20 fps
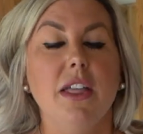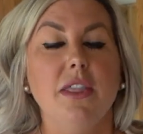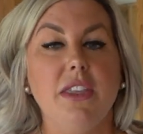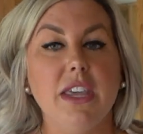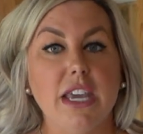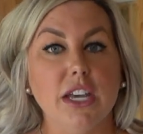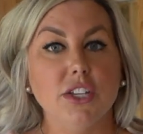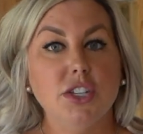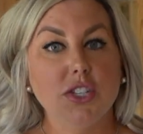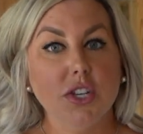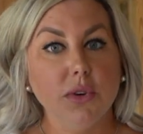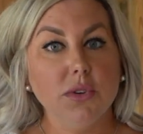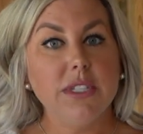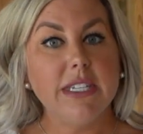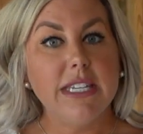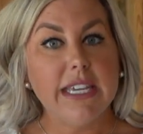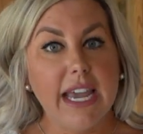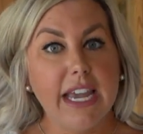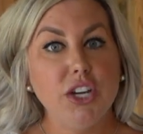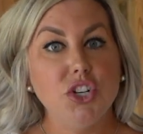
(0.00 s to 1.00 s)
The
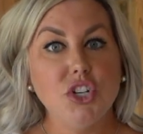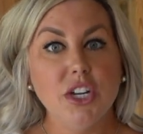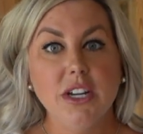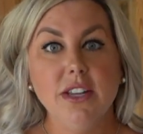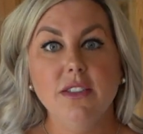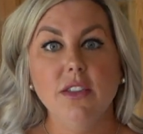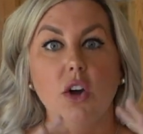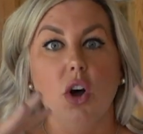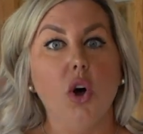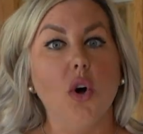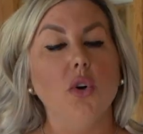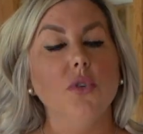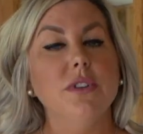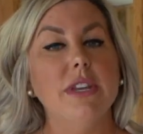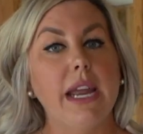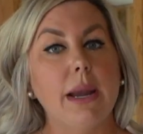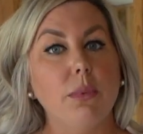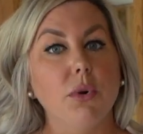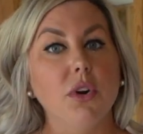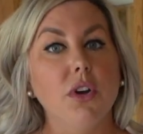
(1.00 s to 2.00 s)
association, the whole
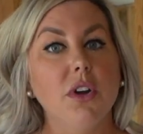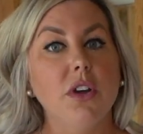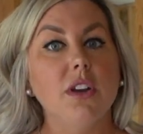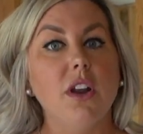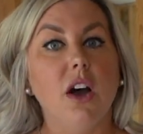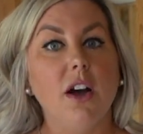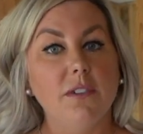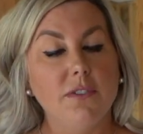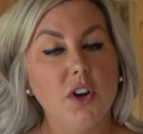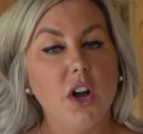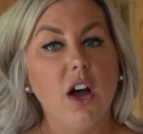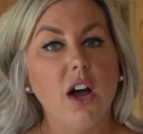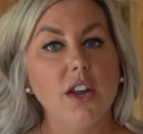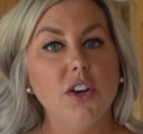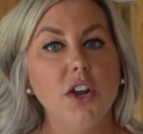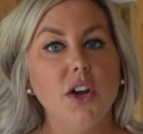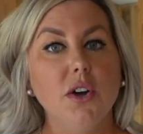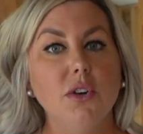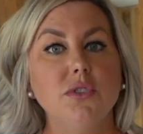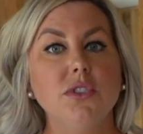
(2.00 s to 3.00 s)
neighborhood of
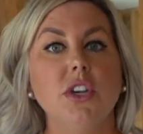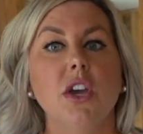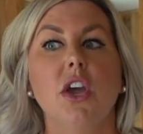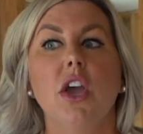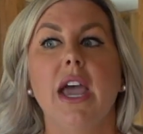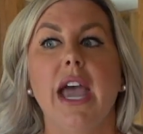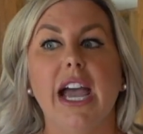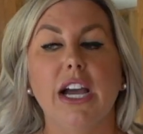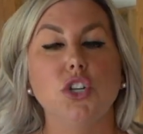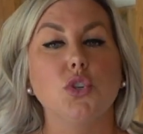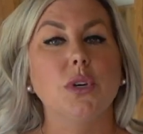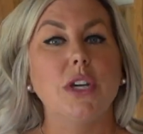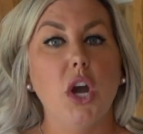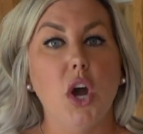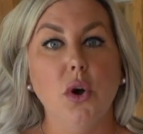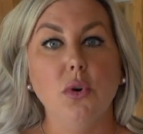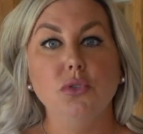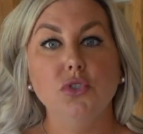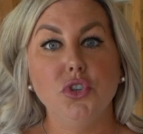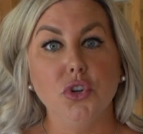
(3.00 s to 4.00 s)
condos, actually
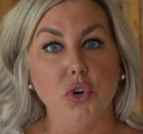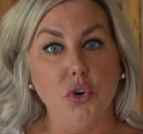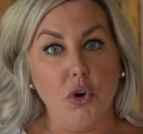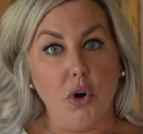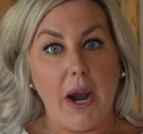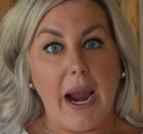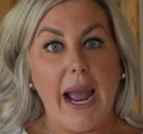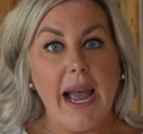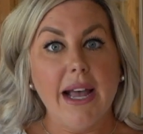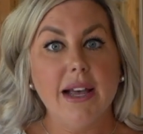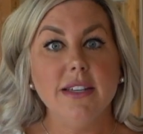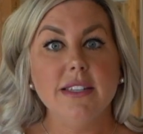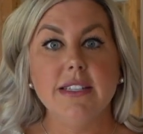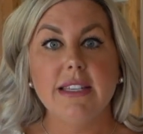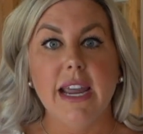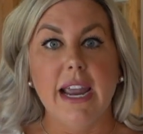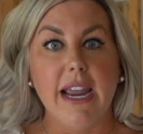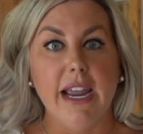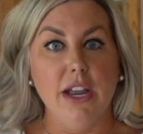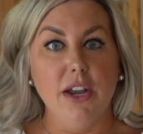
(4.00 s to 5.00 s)
owns your grass
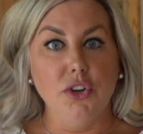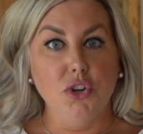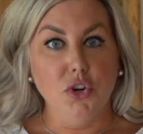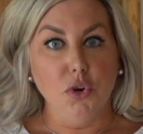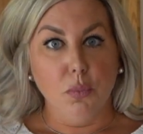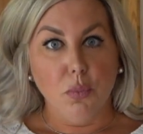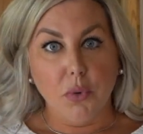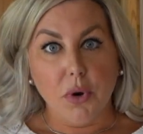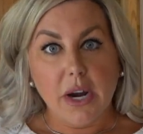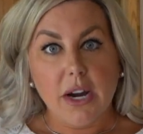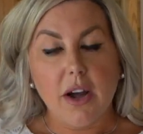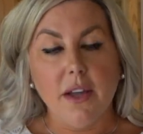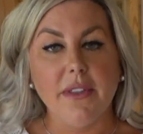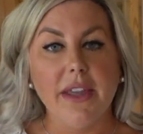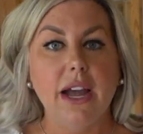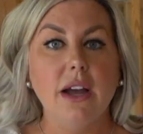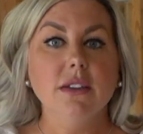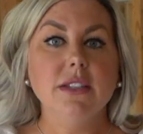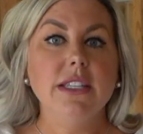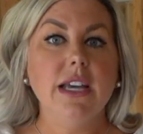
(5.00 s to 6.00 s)
and your brick on
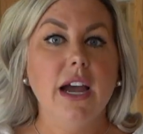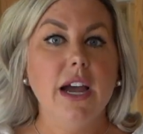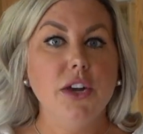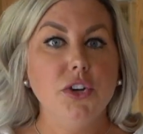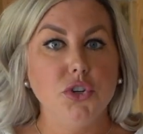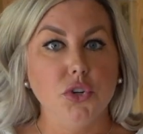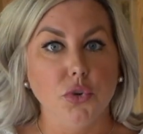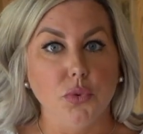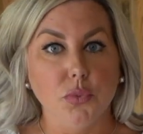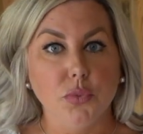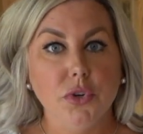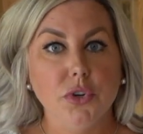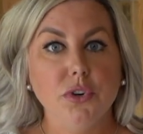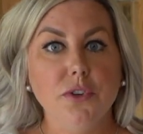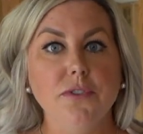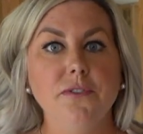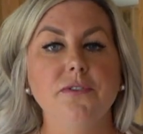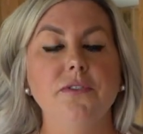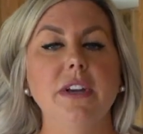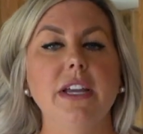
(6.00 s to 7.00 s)
the outside, your
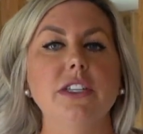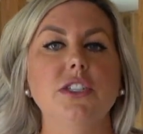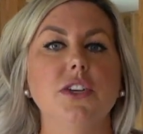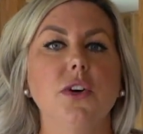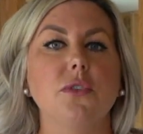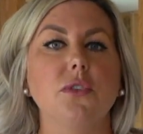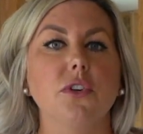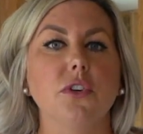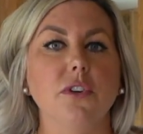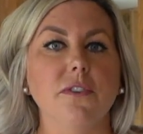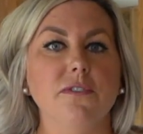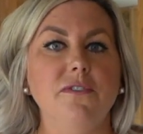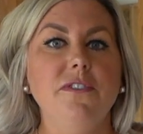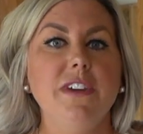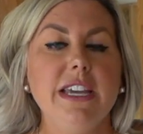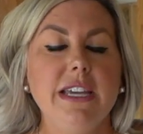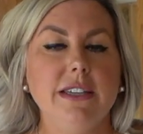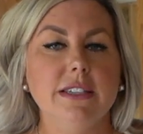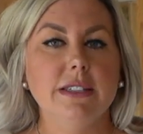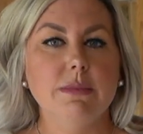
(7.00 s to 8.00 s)
roof. And so your
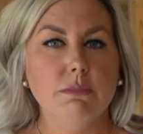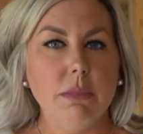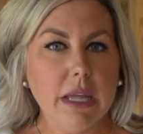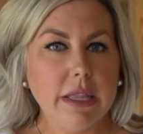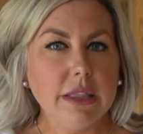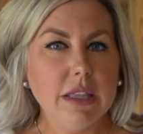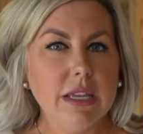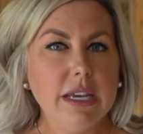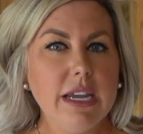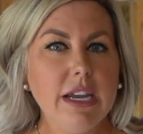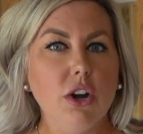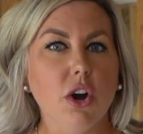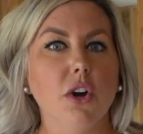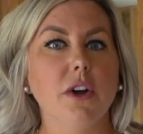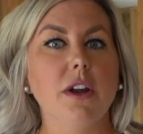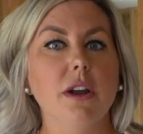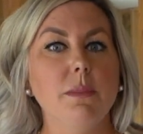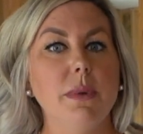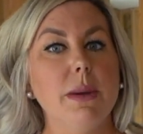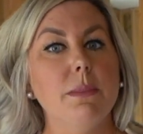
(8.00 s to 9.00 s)
fees monthly are
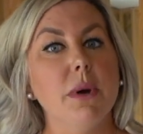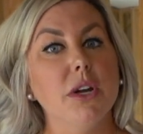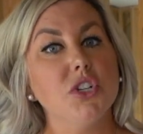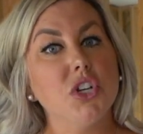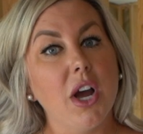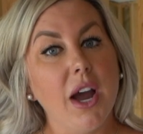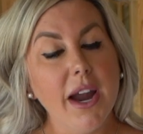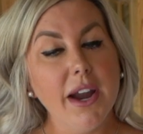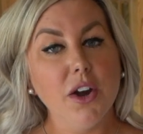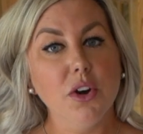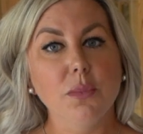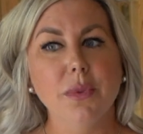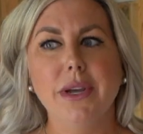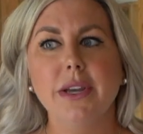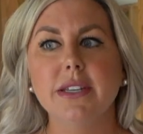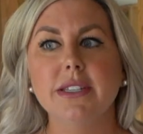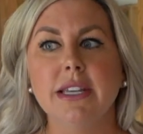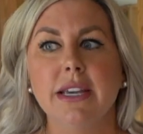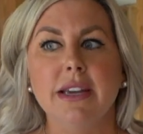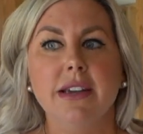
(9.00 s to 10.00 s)
going to be much higher
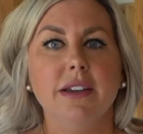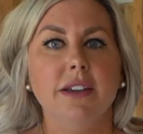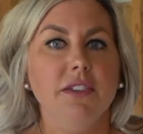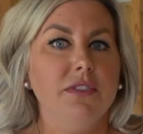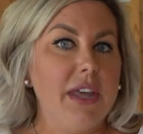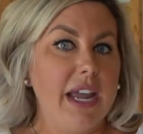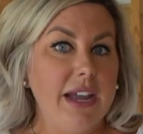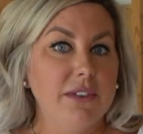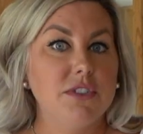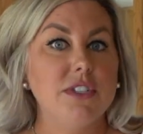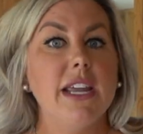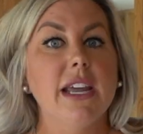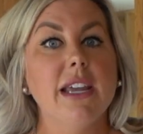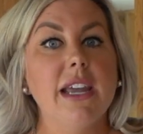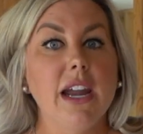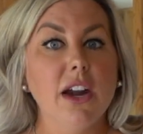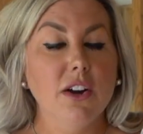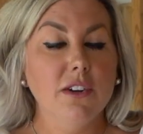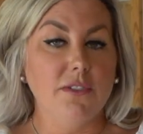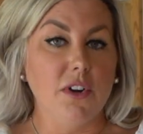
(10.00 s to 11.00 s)
because they have to take
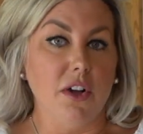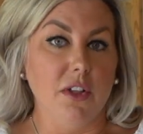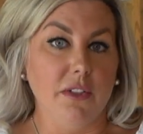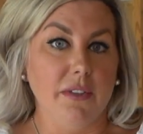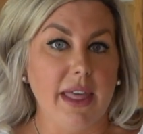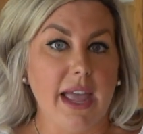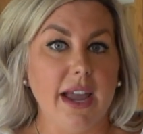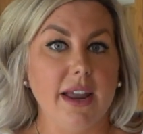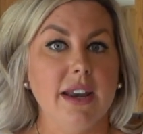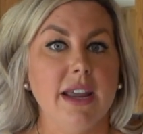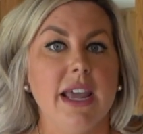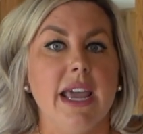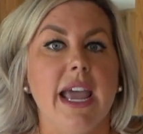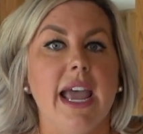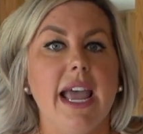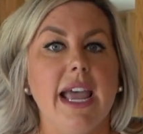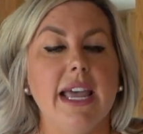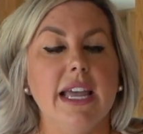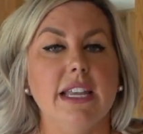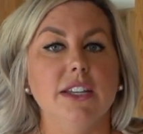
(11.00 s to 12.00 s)
care of all of that.
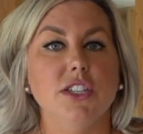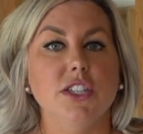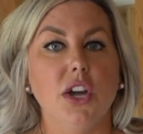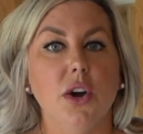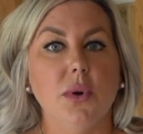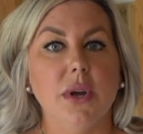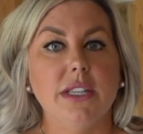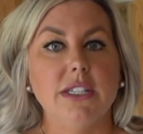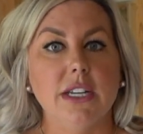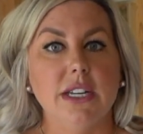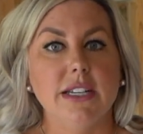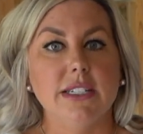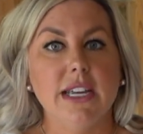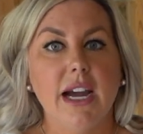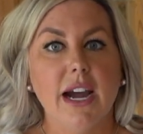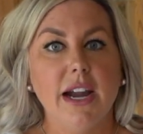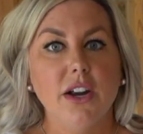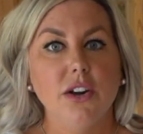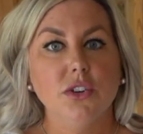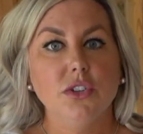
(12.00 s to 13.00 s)
And so it's an
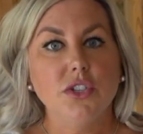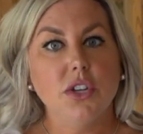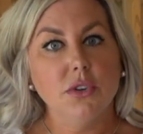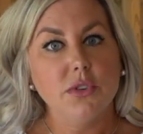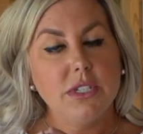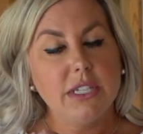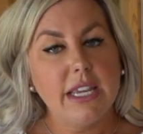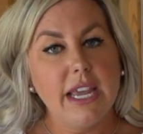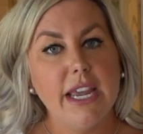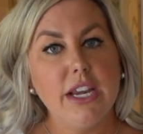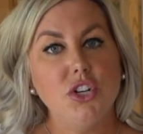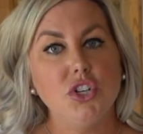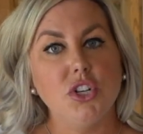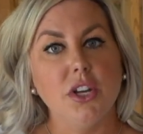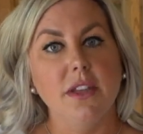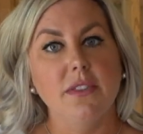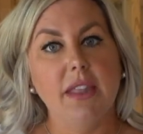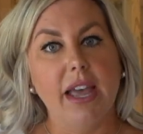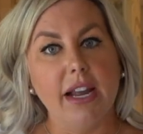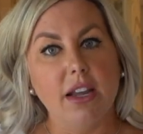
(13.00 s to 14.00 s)
entire
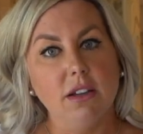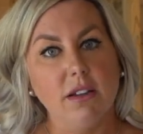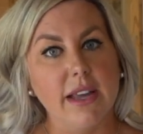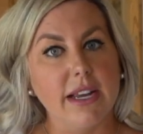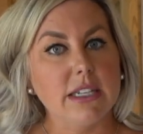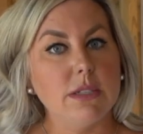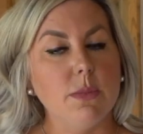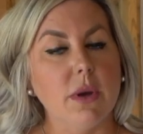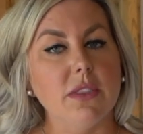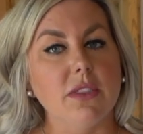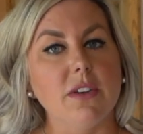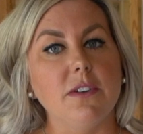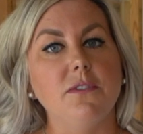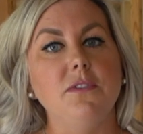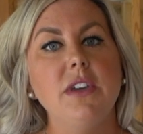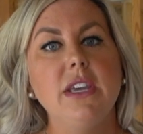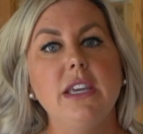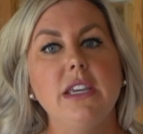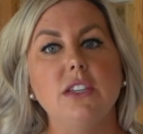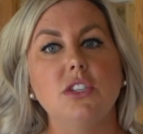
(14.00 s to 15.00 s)
association that collects monthly
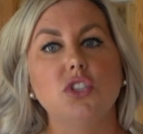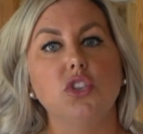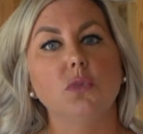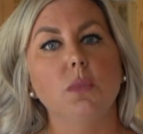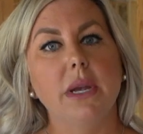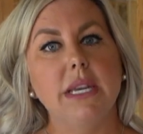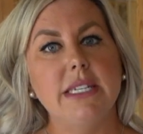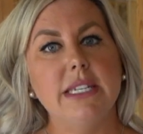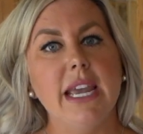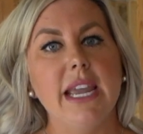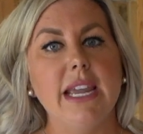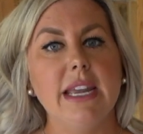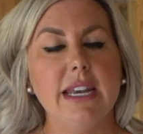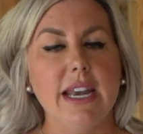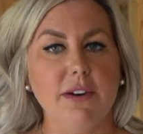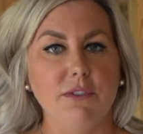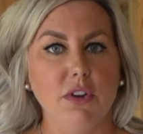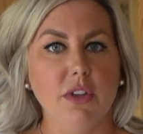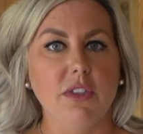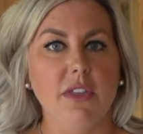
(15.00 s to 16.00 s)
fees to maintain
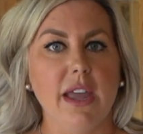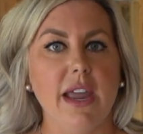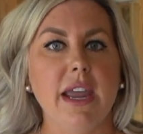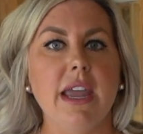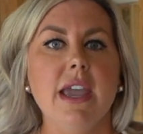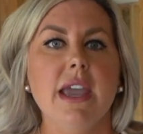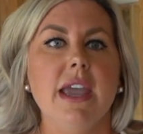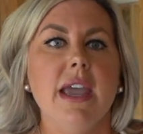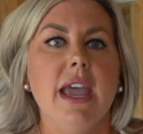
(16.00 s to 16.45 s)
everything.